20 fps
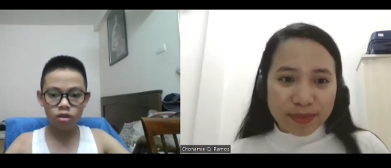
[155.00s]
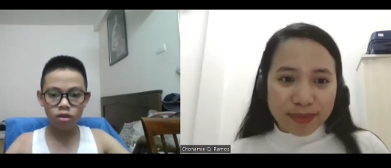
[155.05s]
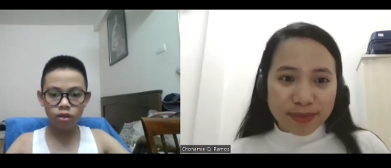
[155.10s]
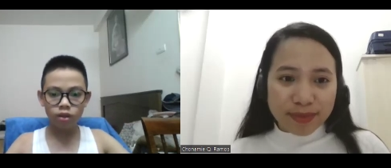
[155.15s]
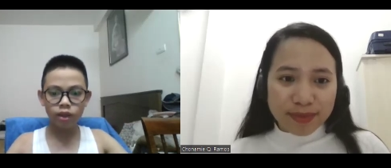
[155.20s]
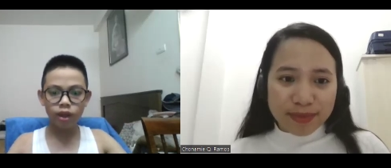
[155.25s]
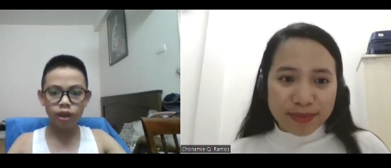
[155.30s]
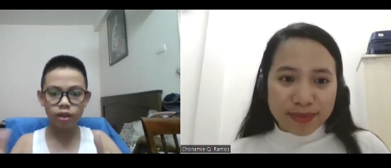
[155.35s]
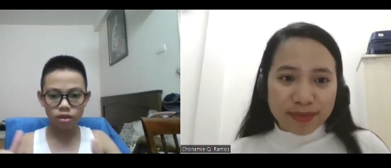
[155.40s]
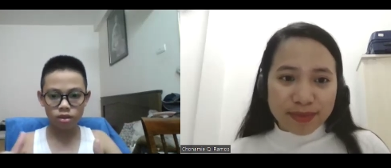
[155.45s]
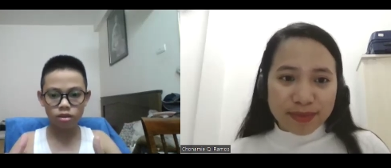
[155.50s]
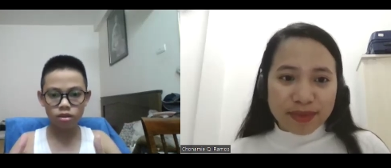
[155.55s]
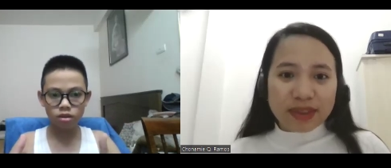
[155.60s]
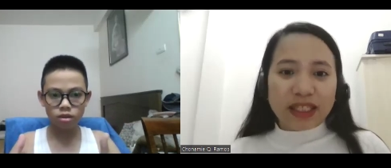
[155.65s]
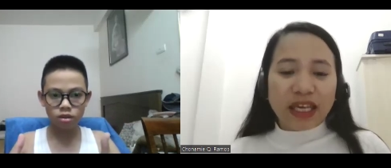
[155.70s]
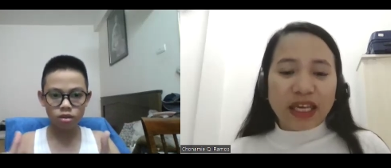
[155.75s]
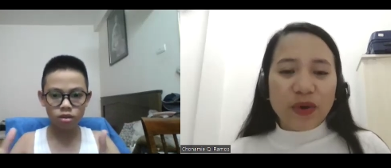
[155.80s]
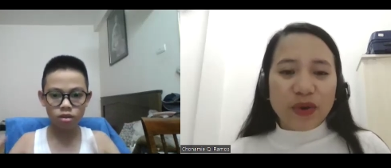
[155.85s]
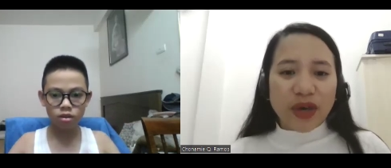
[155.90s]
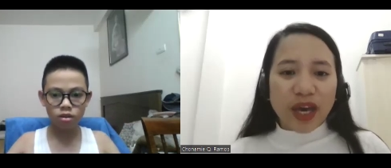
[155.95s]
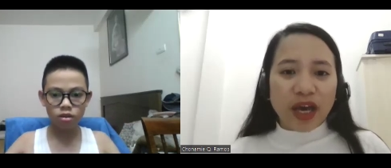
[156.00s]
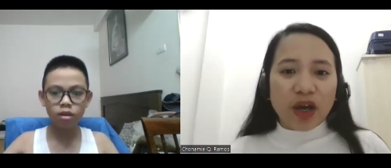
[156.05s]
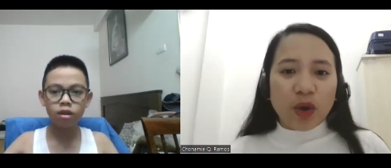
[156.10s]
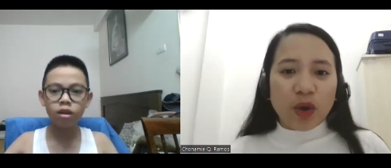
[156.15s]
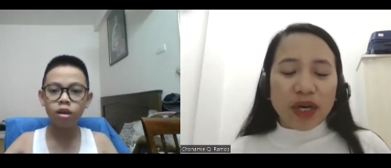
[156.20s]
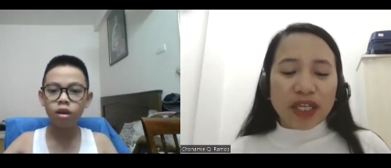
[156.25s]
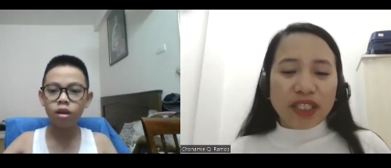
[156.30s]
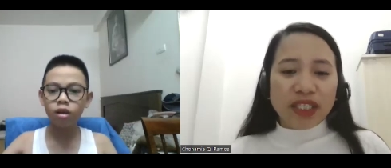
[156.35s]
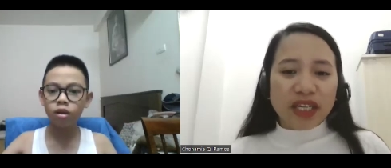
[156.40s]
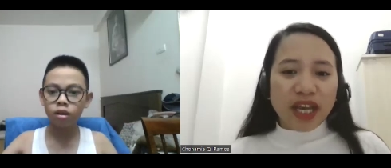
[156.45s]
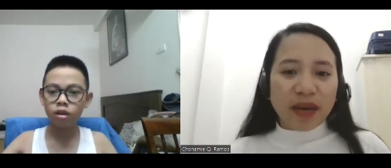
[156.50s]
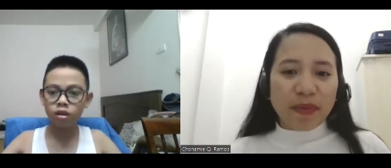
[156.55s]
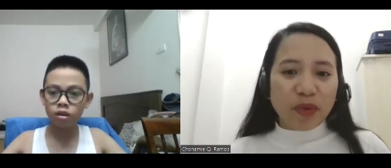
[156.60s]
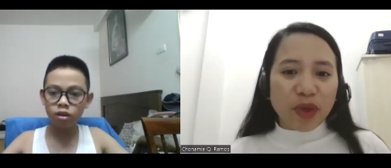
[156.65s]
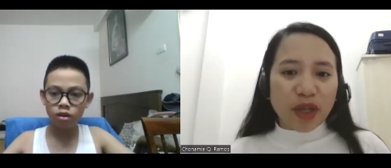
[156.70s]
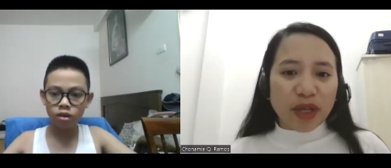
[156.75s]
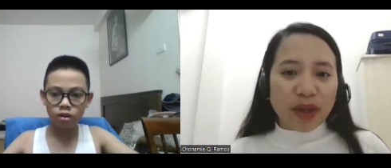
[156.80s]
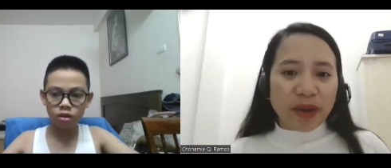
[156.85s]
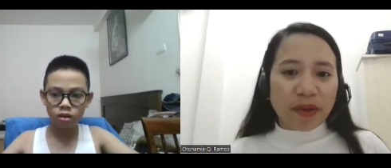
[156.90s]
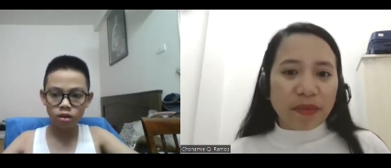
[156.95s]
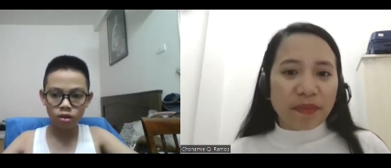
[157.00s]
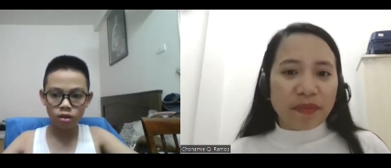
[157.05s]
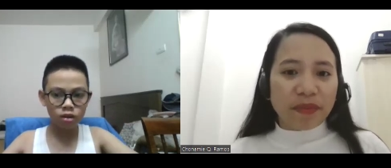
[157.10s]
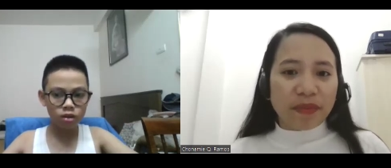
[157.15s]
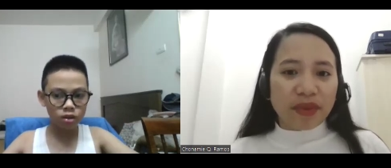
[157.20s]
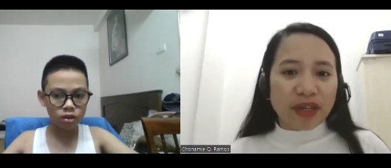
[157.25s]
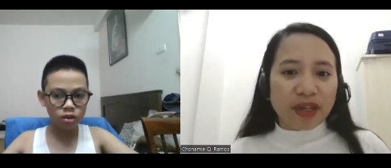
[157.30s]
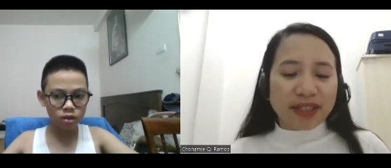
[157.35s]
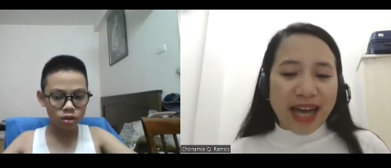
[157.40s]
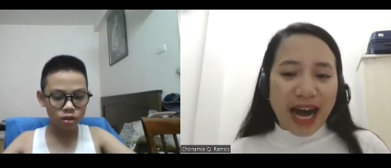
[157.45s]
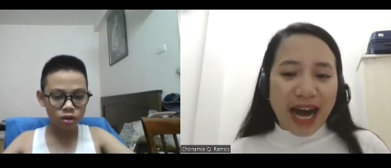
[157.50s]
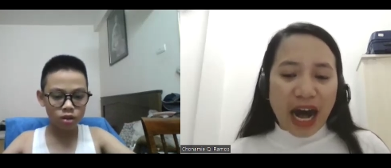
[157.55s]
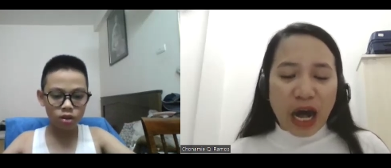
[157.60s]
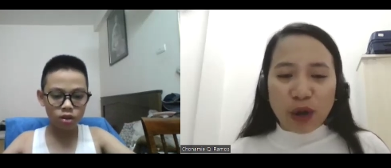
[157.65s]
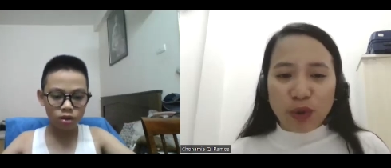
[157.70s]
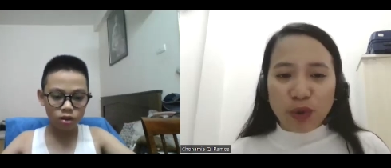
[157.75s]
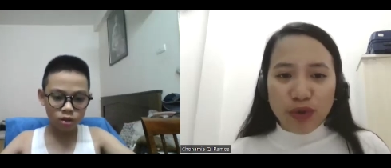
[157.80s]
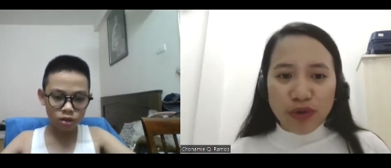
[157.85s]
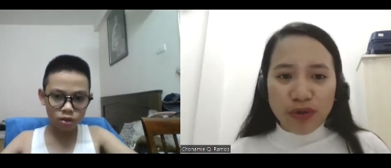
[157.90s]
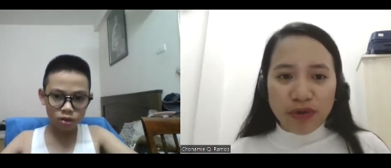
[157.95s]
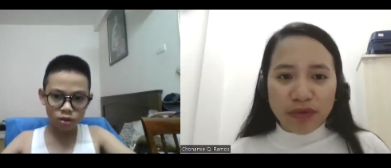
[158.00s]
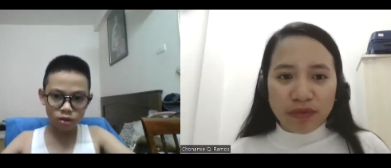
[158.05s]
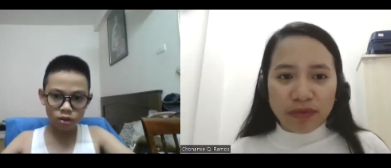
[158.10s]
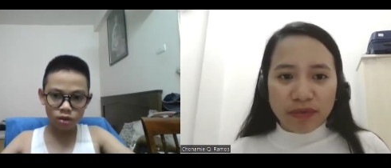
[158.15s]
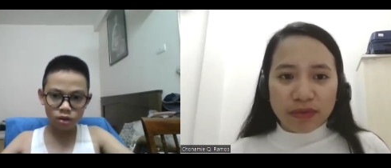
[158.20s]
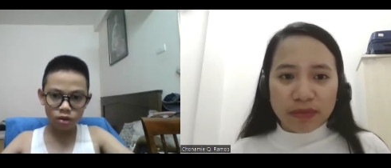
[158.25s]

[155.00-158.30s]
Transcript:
Speaker 1: Yes. Okay. What is the name of the town?